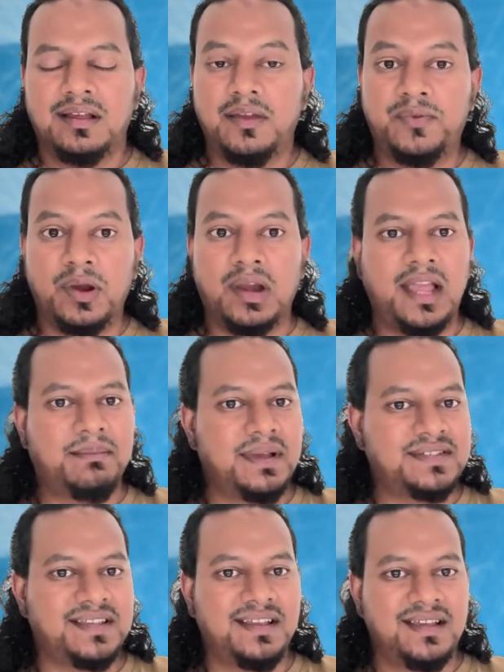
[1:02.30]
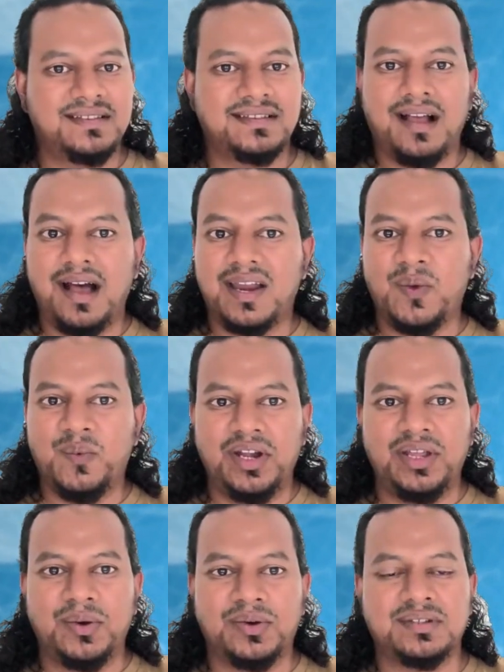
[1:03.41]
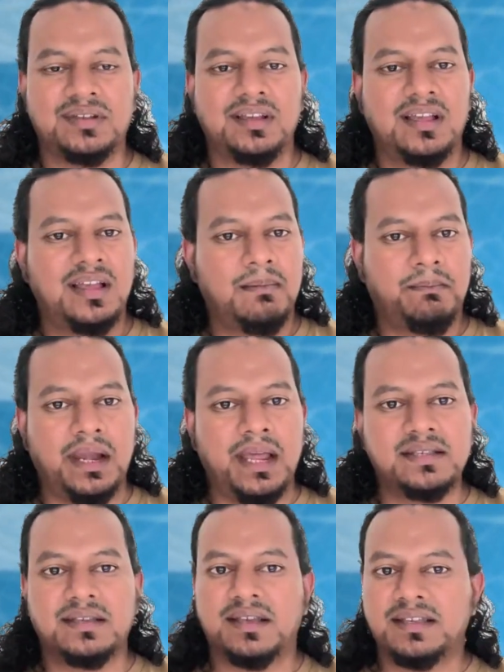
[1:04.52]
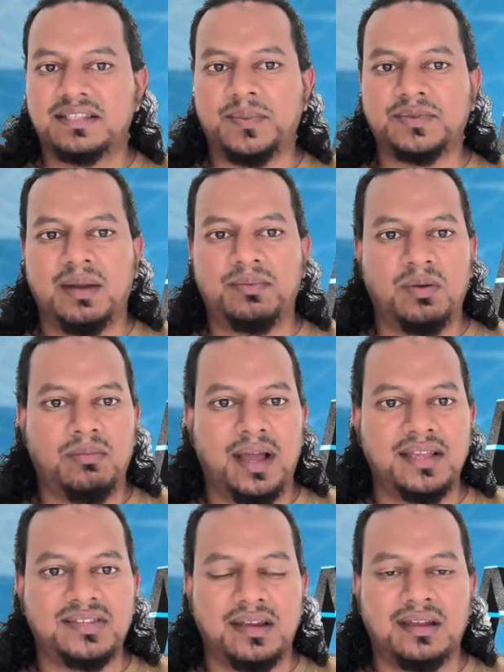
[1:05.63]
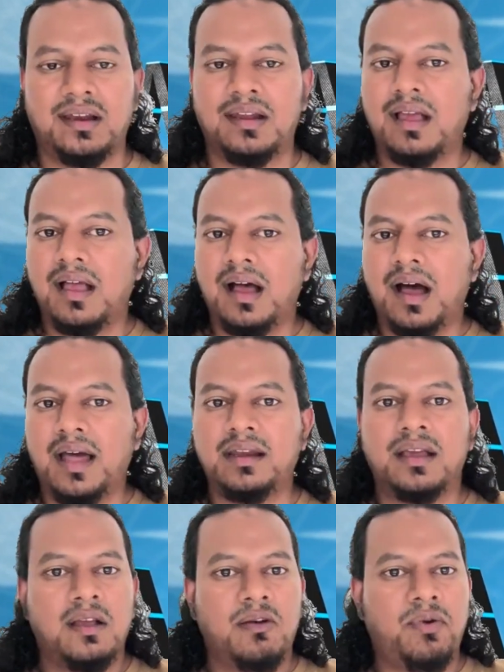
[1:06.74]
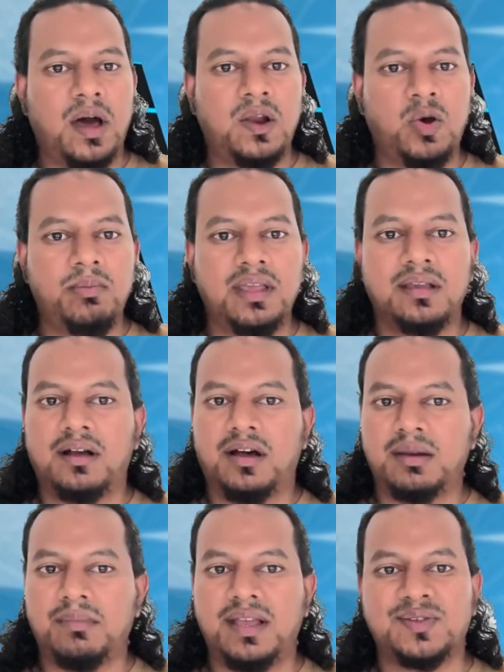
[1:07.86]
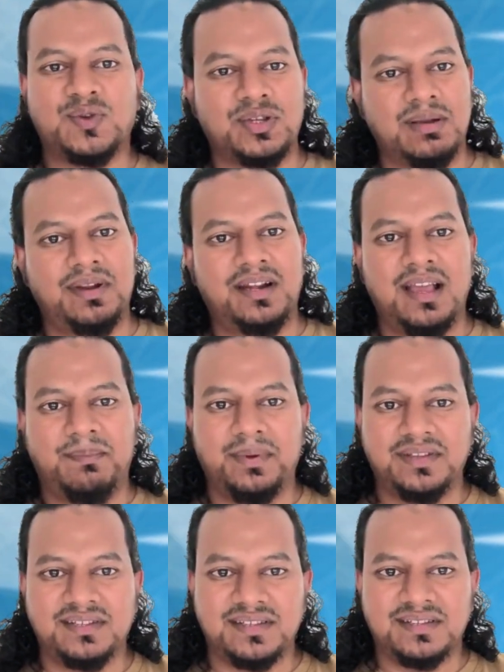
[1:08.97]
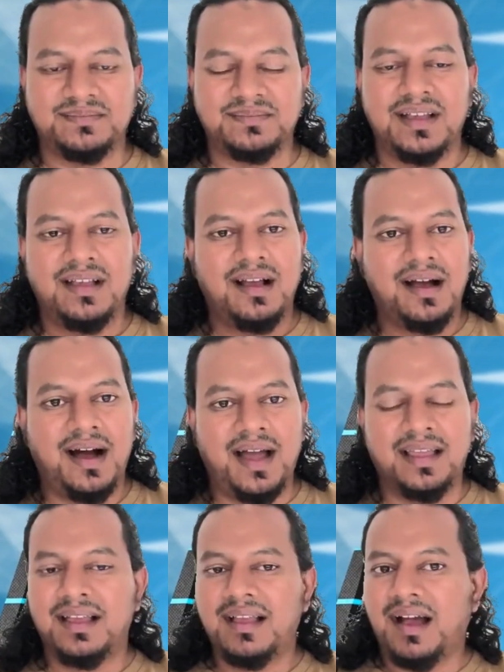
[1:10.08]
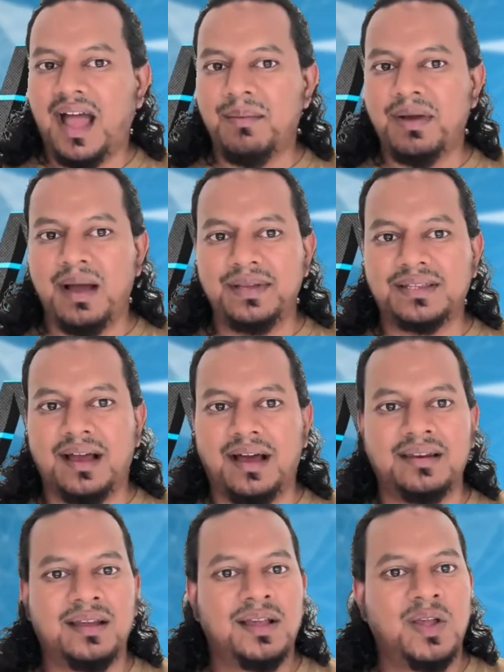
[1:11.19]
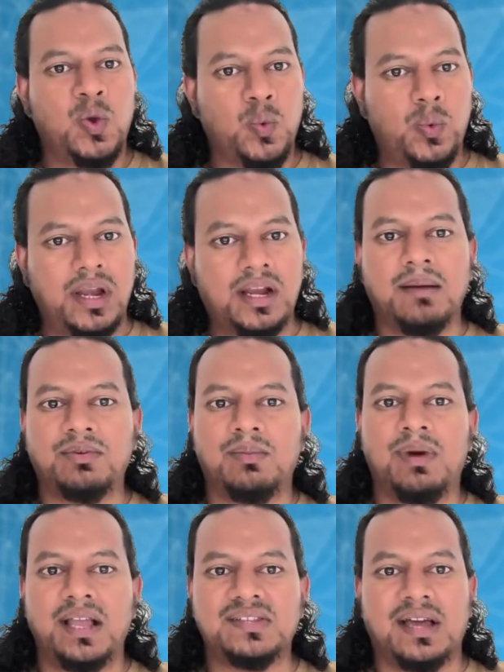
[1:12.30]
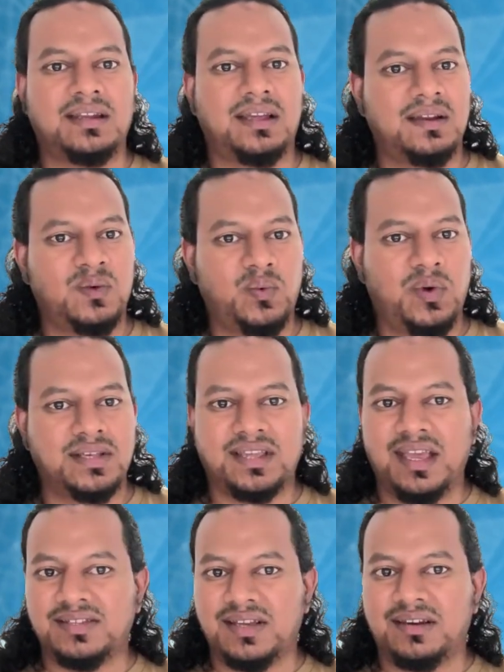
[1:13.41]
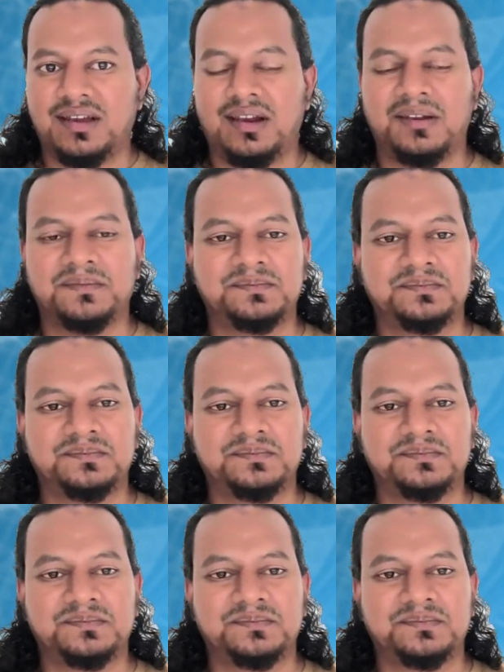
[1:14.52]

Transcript: If you like my series or videos, please subscribe to my channel and follow me on my social media pages. Hi, I am Hamid Khan. Welcome to my channel, First K Journal.